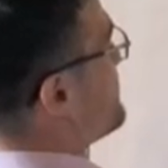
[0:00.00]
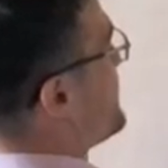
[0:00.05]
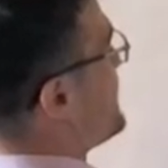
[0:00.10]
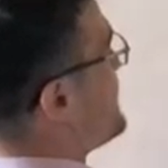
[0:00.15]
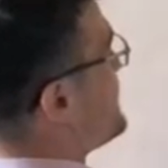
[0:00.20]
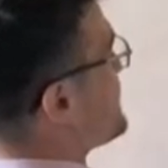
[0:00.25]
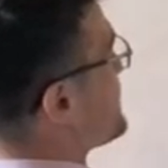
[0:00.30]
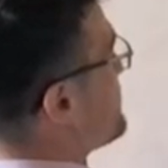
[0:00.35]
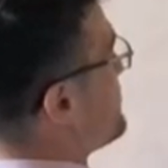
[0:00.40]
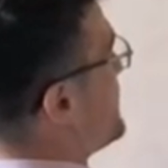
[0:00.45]

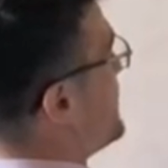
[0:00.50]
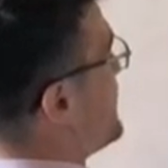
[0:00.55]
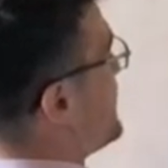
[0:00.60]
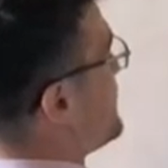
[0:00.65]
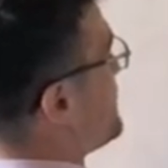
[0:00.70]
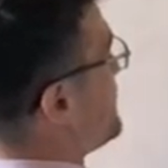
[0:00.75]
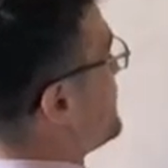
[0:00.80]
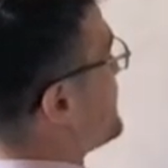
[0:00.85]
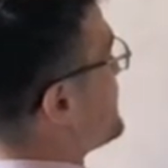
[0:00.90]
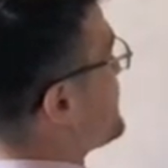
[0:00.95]
b
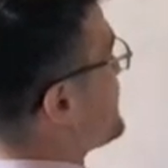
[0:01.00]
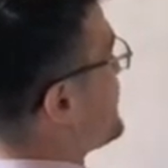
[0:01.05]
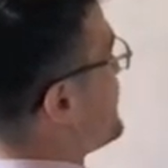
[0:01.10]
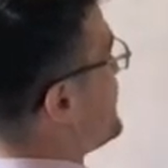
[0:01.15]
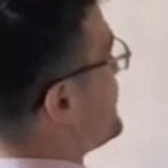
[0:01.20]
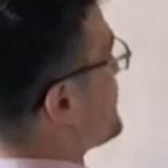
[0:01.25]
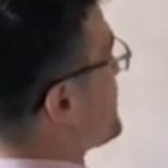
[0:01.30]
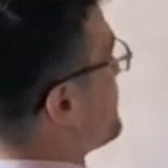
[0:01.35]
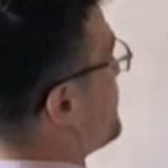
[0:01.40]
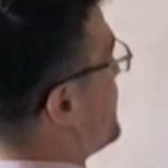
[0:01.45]
squared plus c
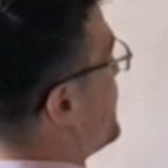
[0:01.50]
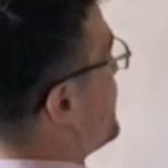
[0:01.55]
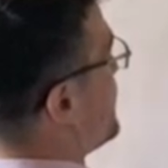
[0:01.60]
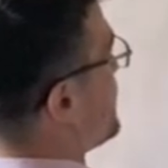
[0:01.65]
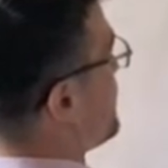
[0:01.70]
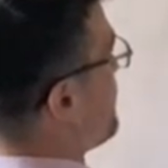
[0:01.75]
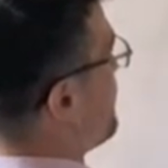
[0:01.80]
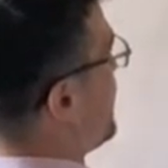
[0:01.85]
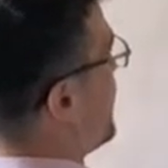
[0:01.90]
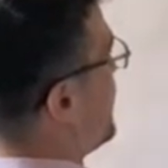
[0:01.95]

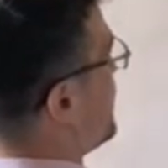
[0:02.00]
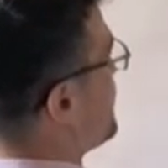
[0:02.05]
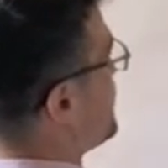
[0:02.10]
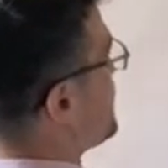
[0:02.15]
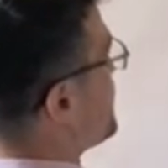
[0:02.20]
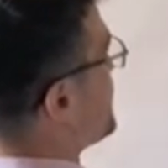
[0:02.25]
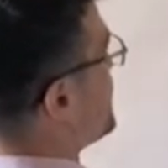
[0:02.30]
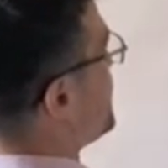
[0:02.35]
squared minus